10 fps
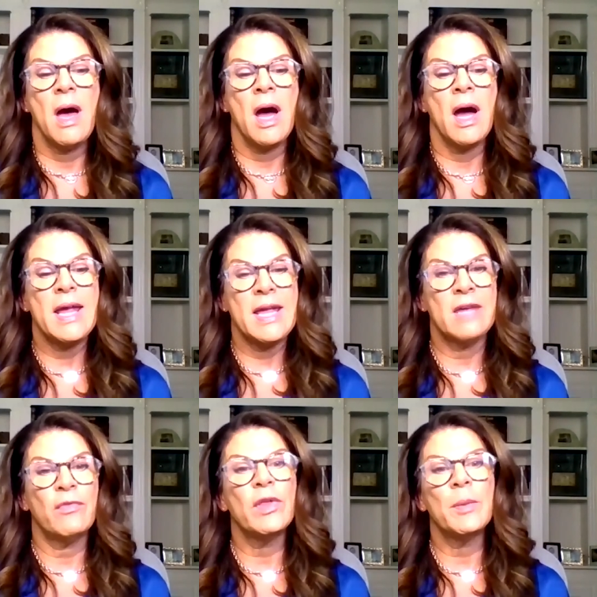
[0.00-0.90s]
uh,
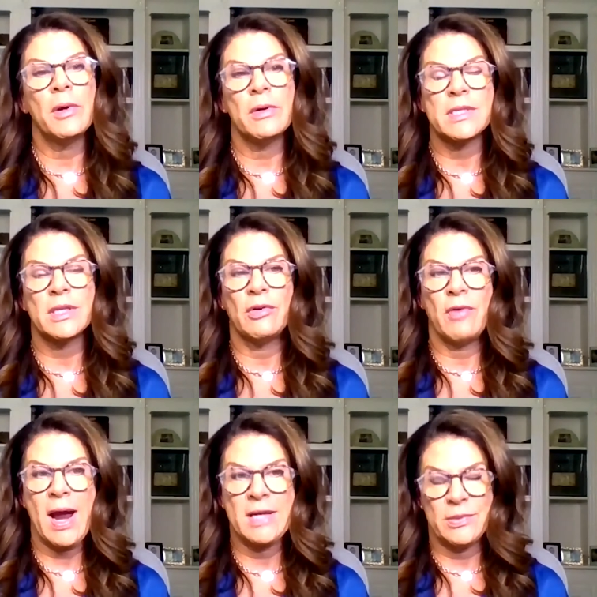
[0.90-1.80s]
if the person
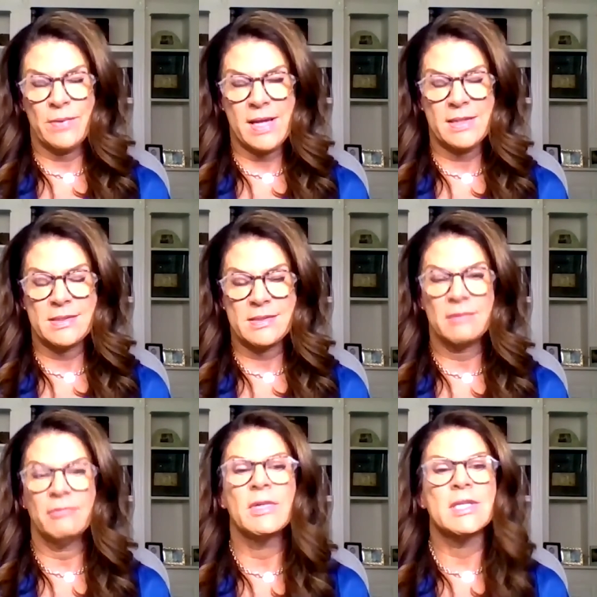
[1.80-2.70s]

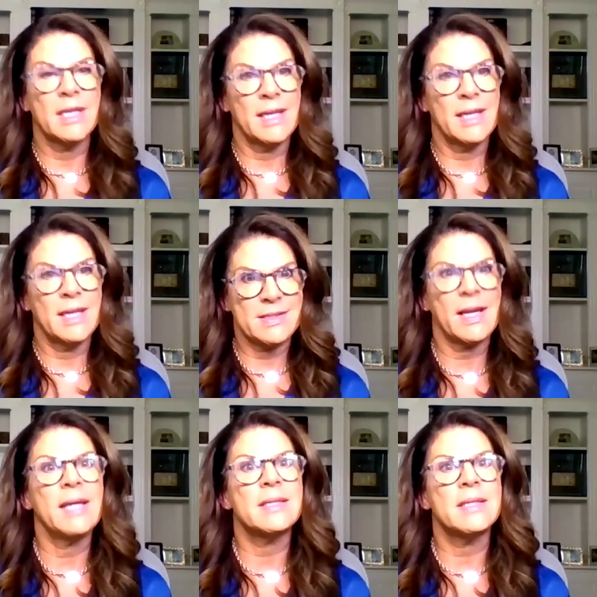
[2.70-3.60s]
graduates, which again, that's
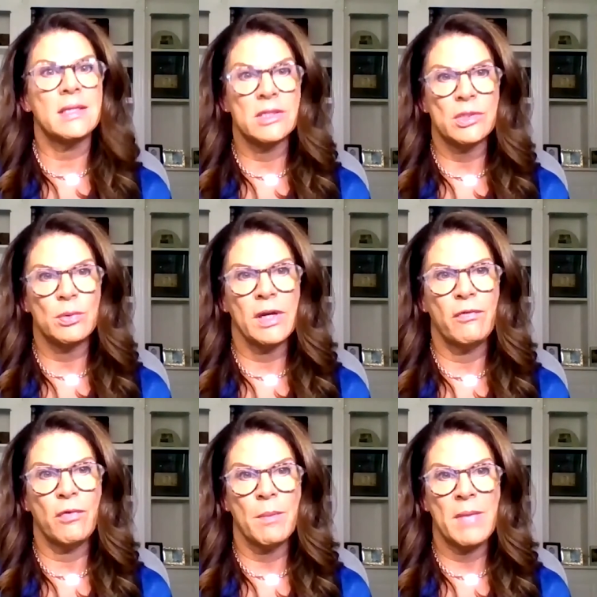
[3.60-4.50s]
that 18 to
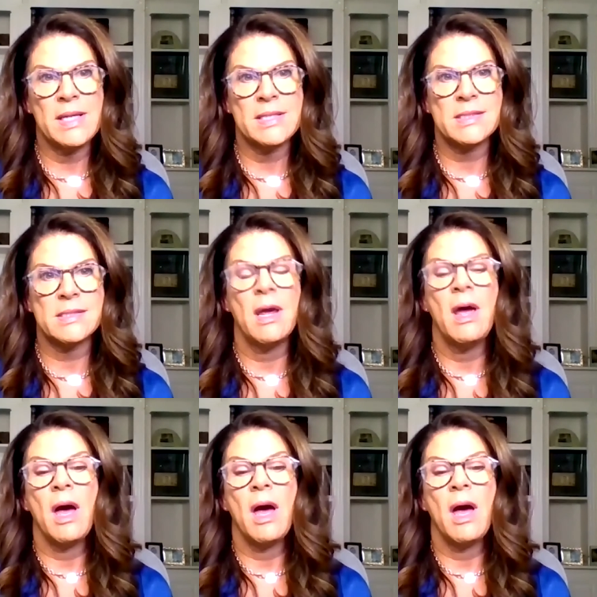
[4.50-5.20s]
24 months,